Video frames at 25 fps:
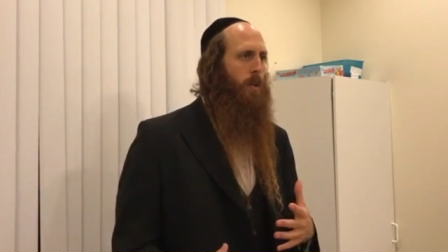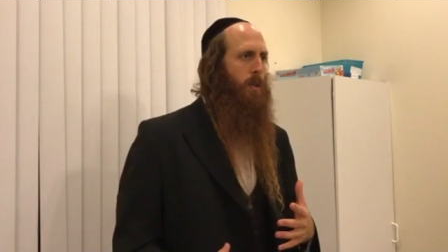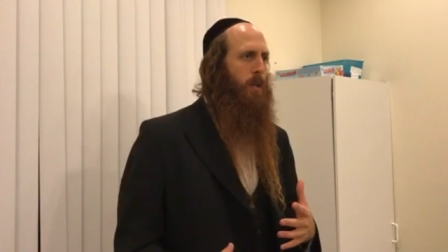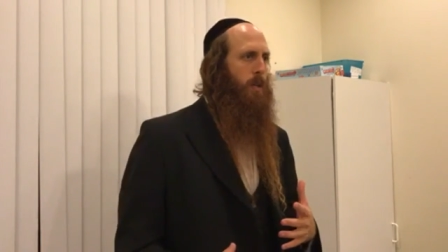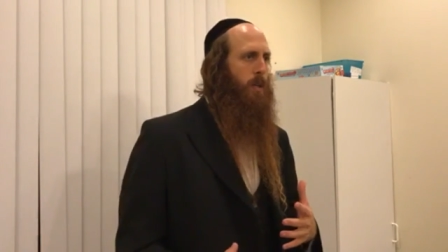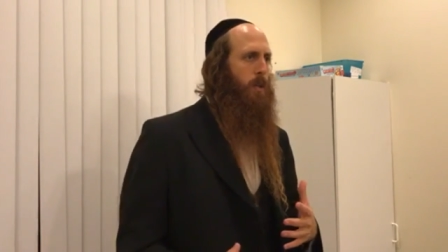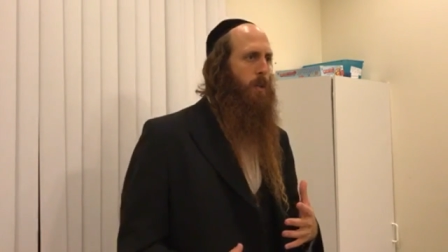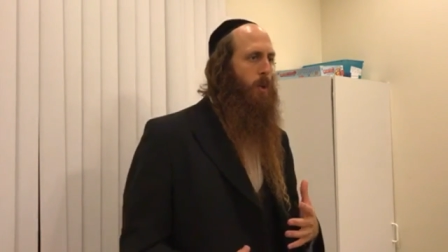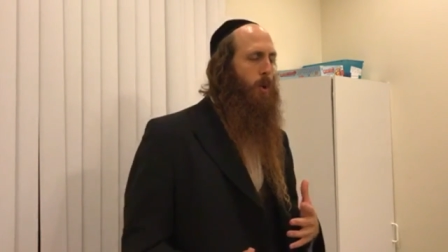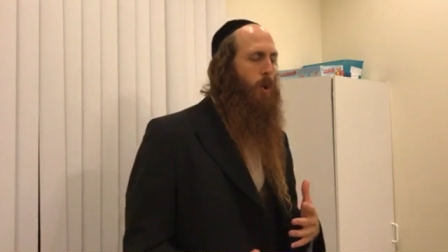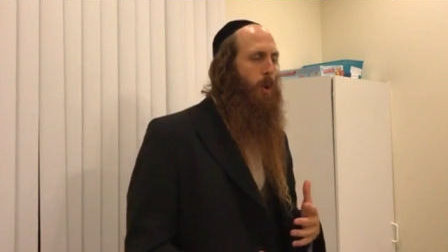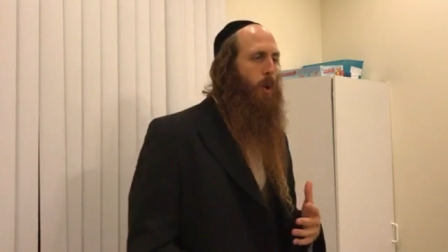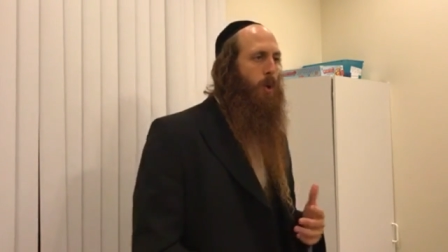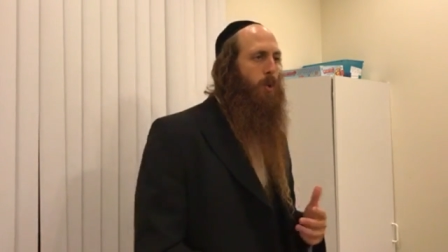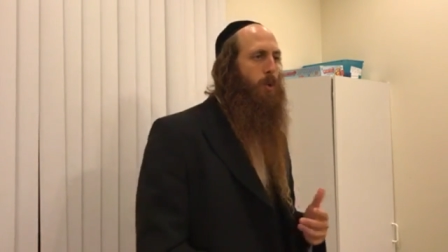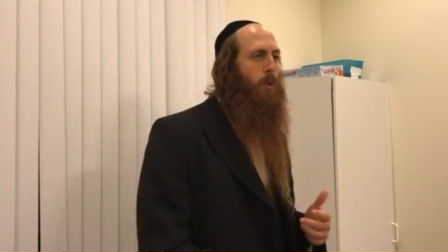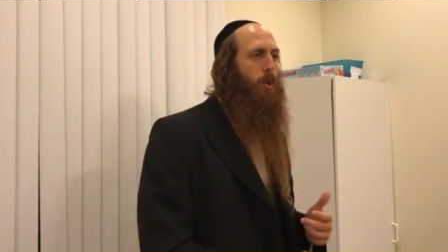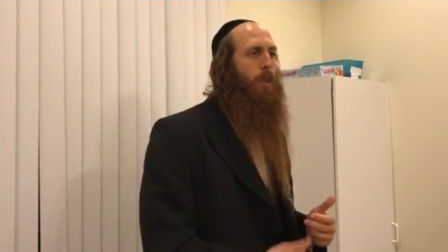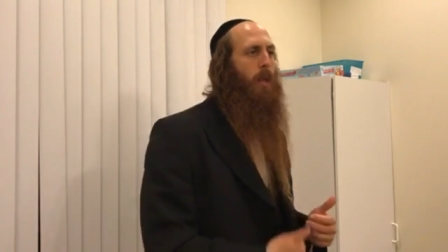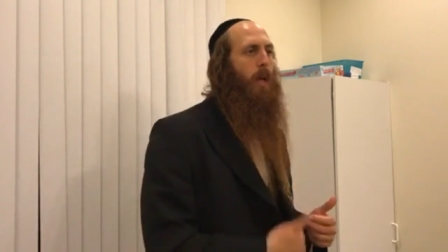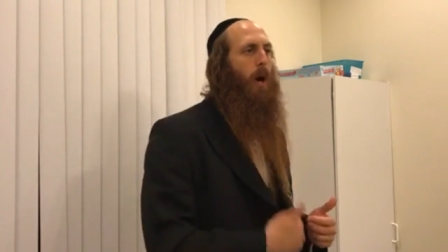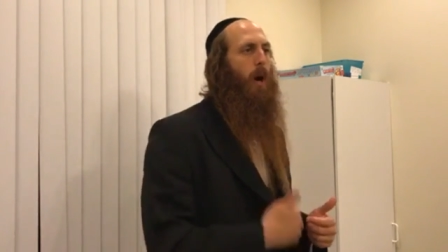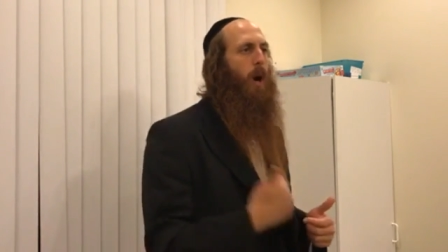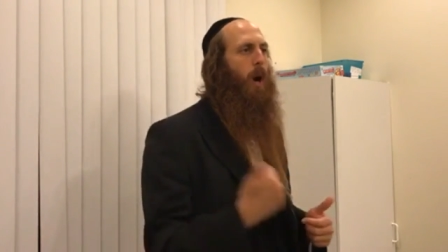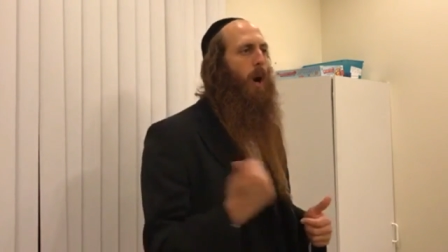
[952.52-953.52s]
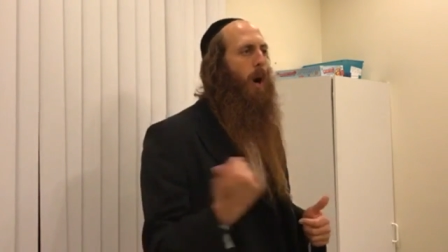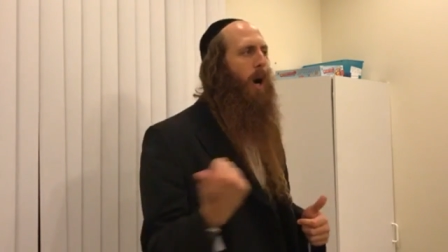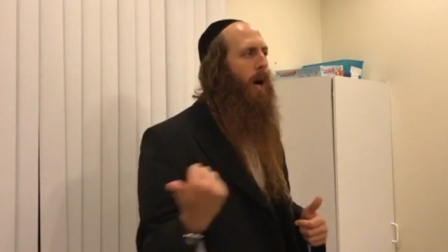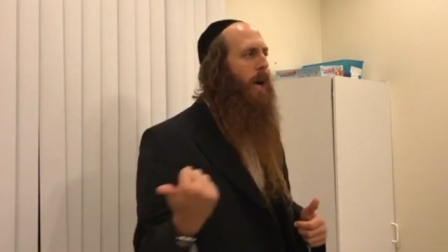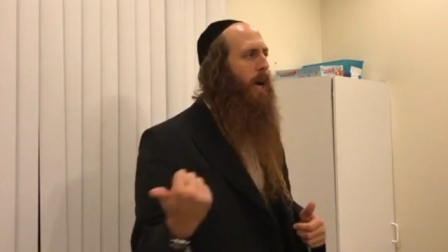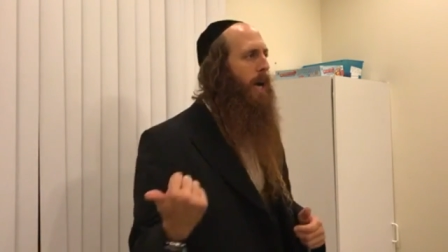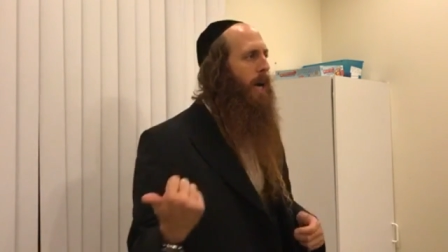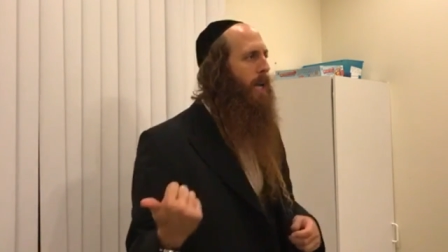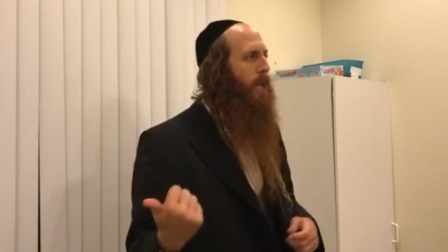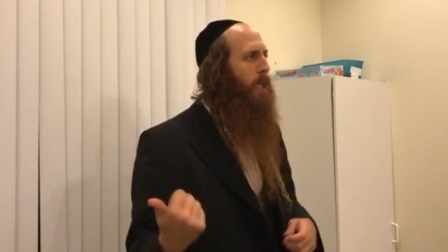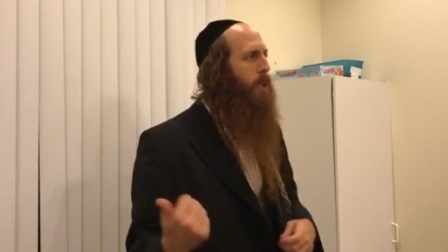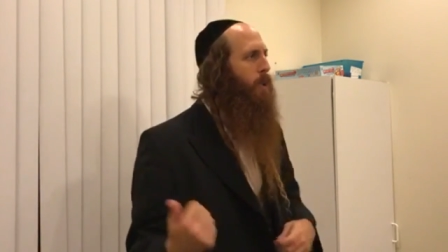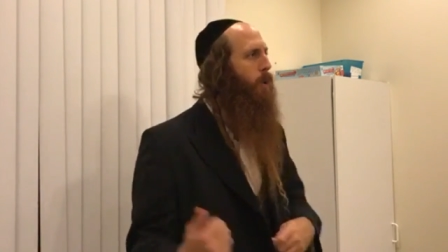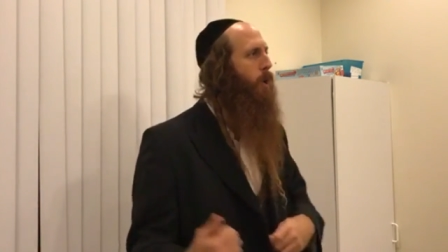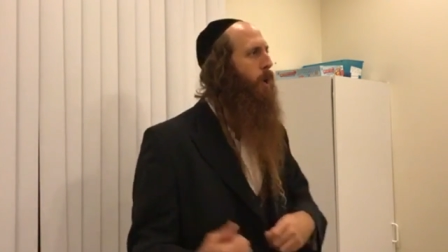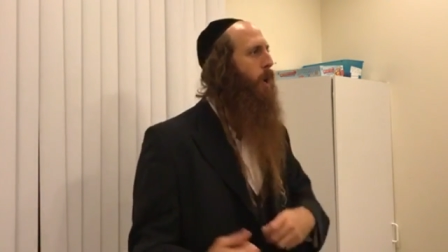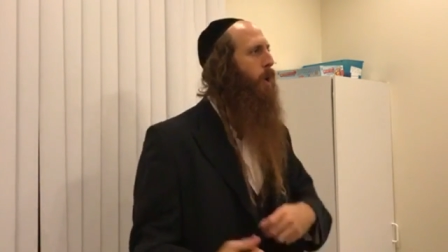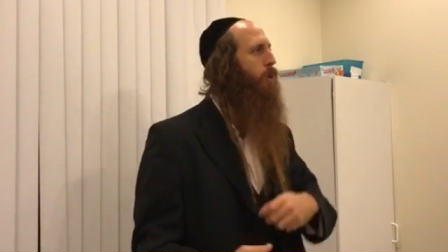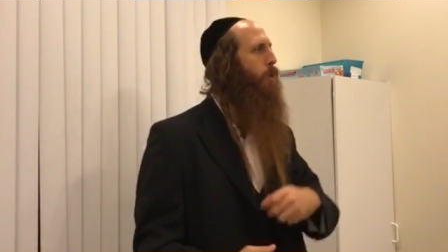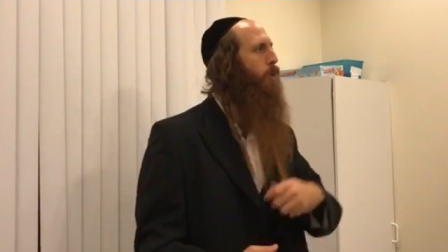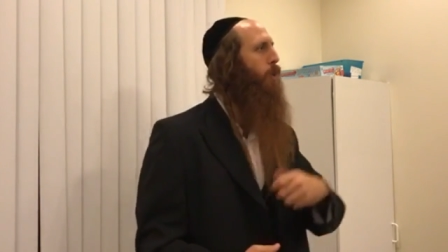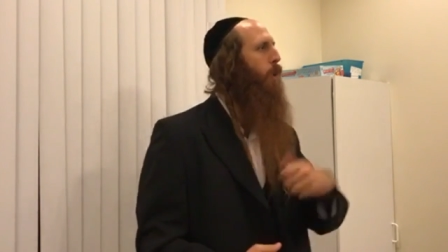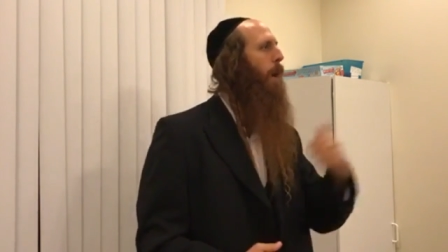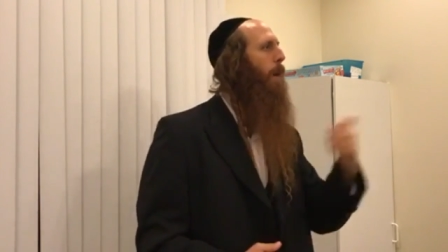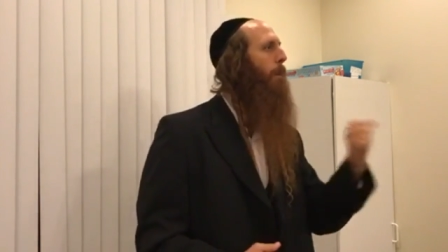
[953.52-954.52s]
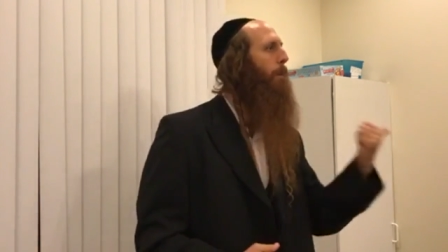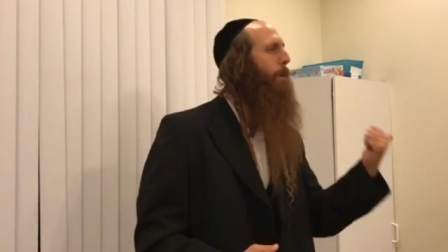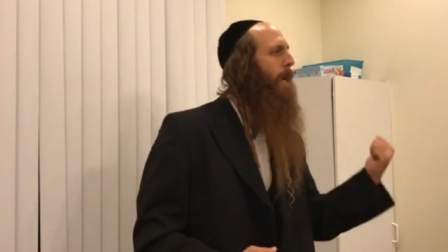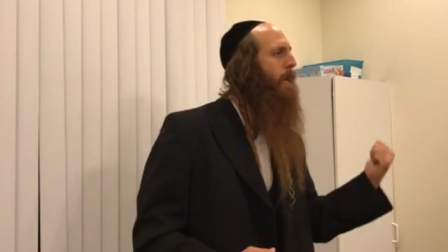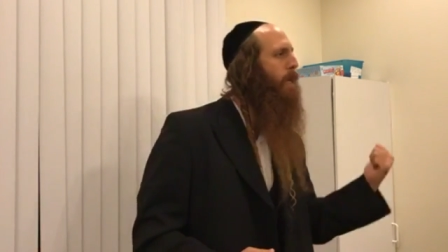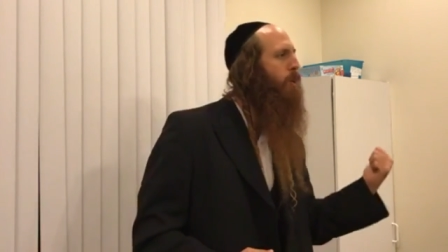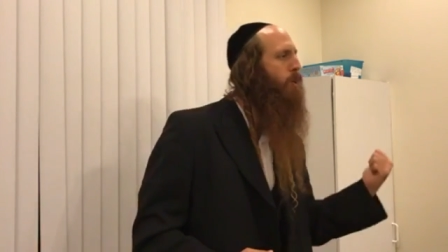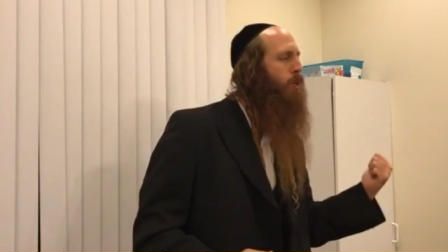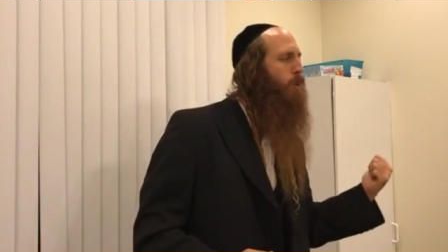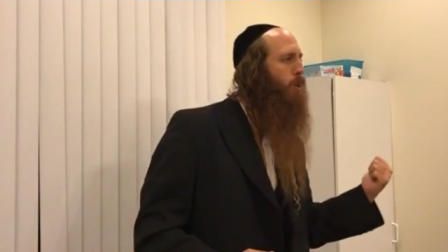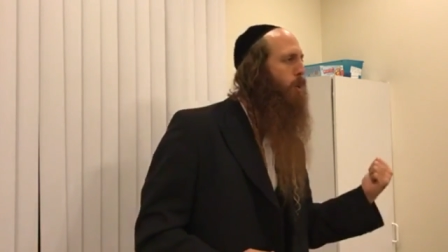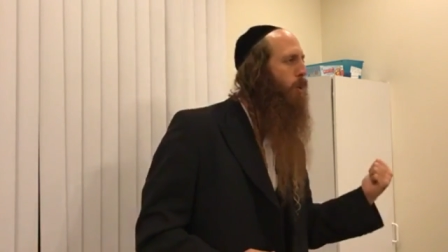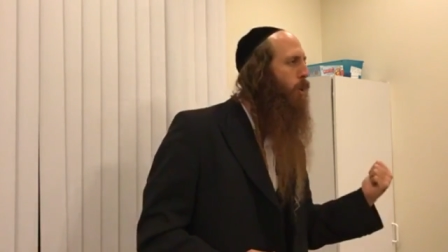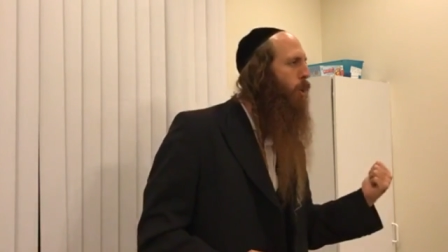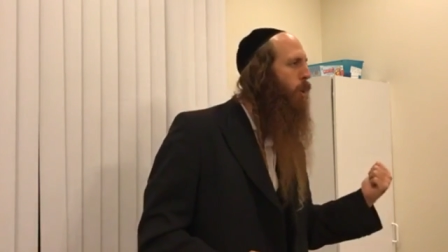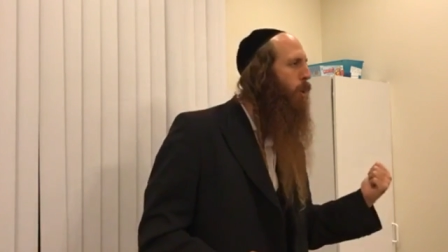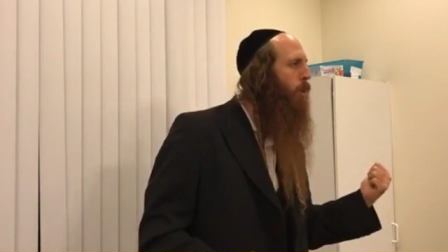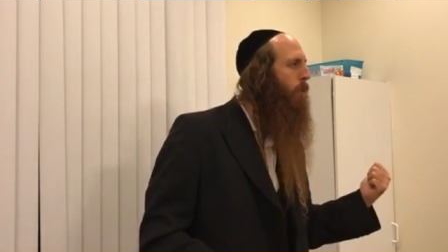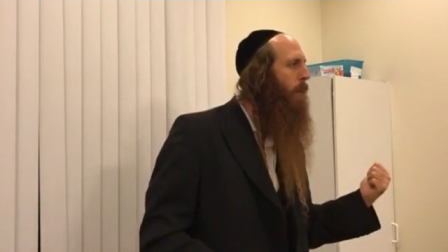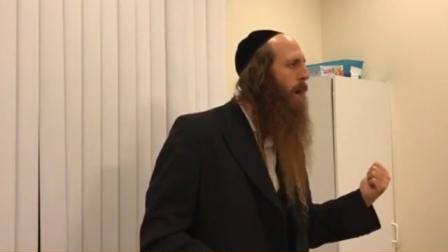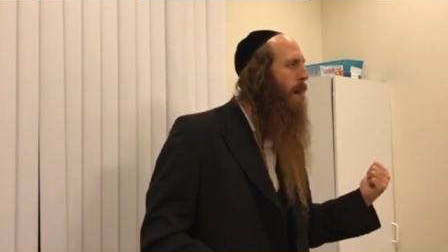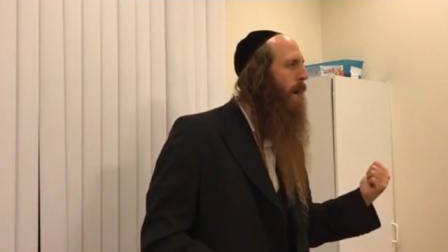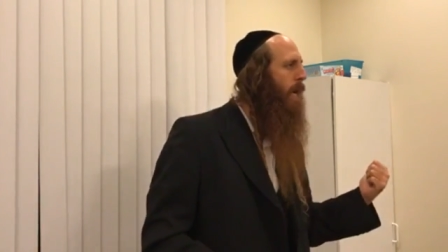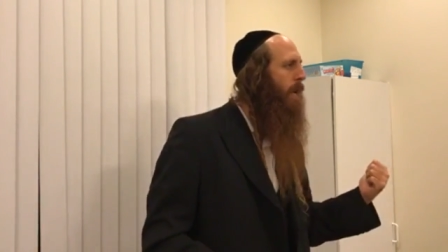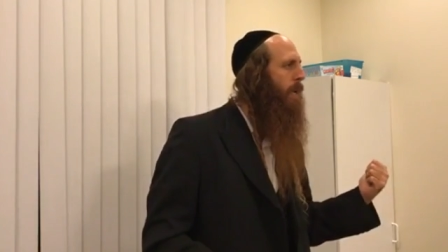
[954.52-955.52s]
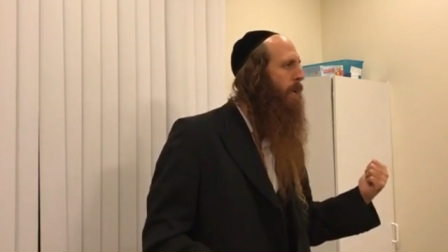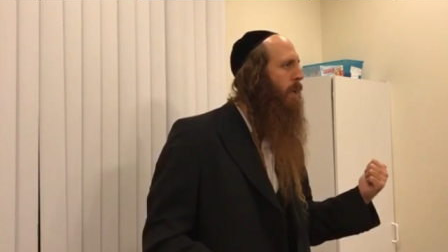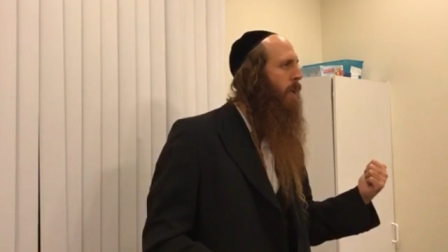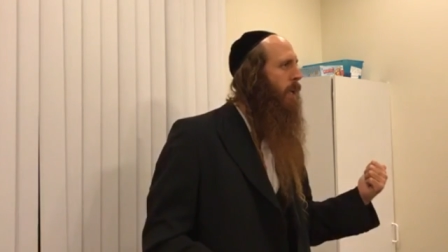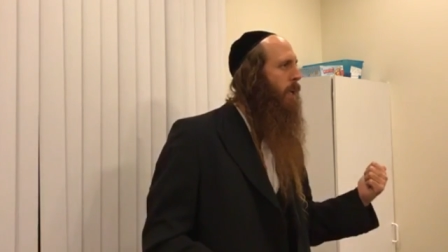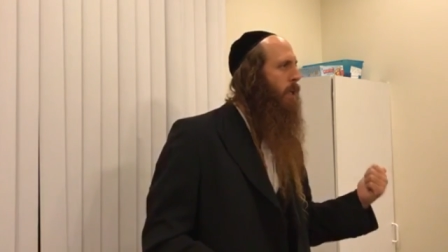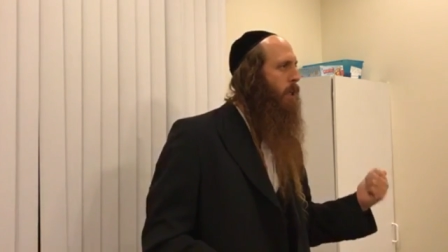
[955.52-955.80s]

To go to the Ohel, to go to Rabbeinu, to Uman,